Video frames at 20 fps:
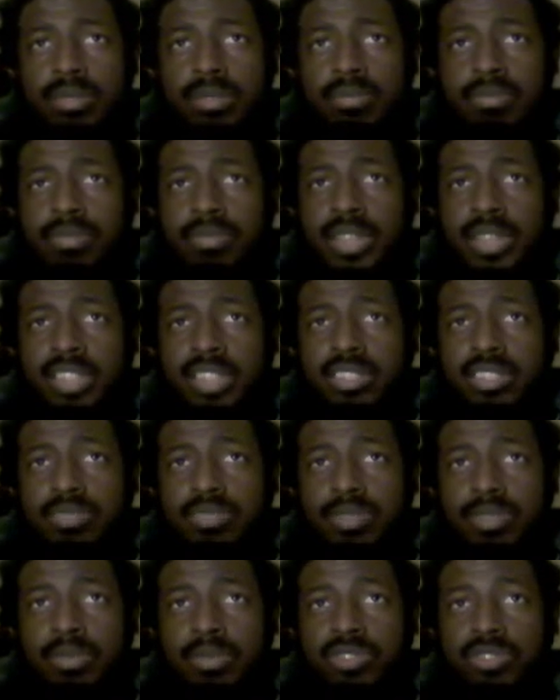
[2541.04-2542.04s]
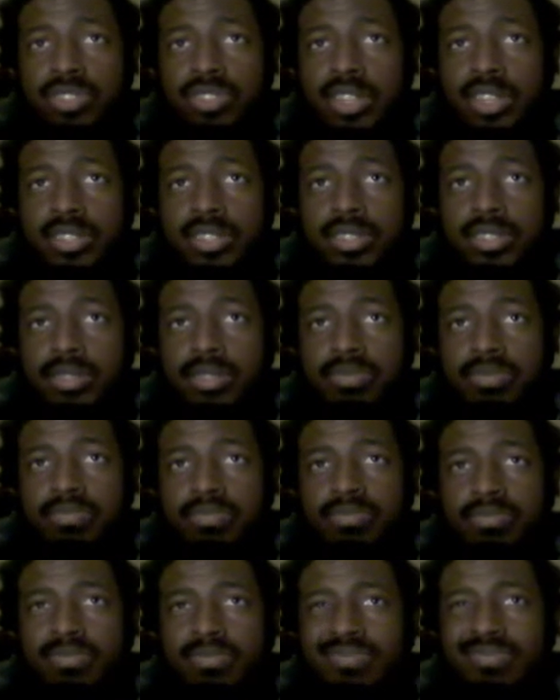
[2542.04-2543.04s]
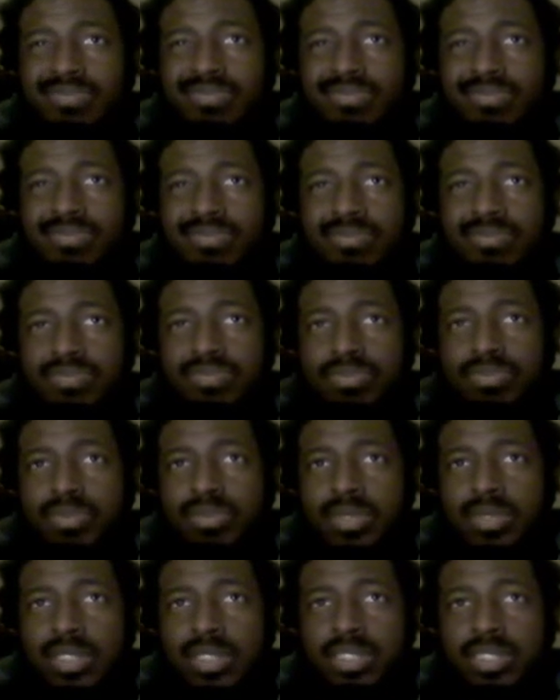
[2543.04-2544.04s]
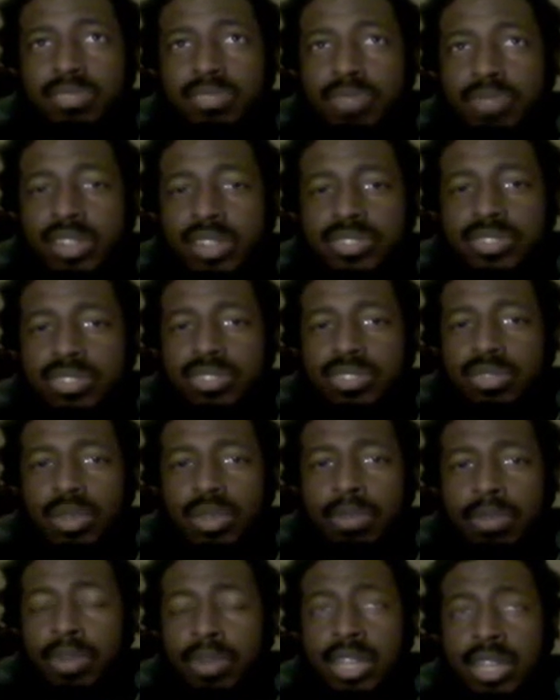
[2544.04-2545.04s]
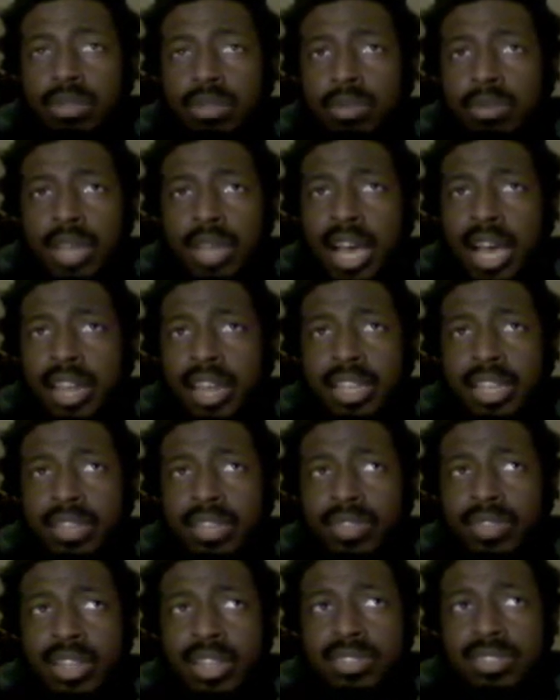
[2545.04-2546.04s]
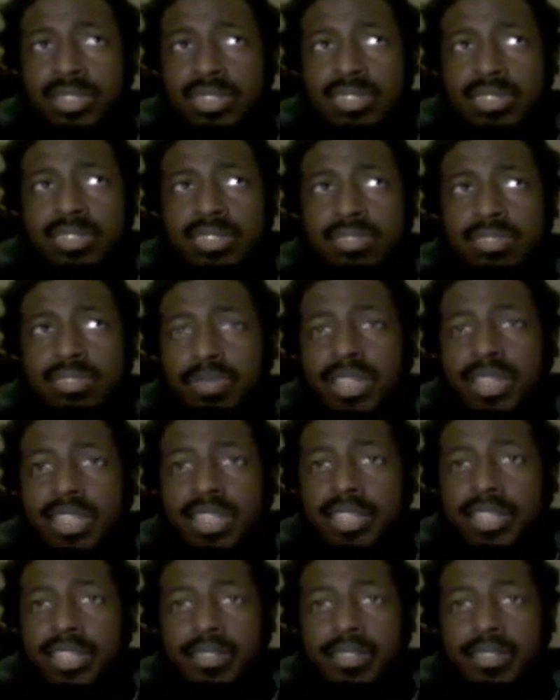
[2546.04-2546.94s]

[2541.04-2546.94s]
yeah, it's just pretty much like a. This is probably just a good way to break up the monotony of like just speaking.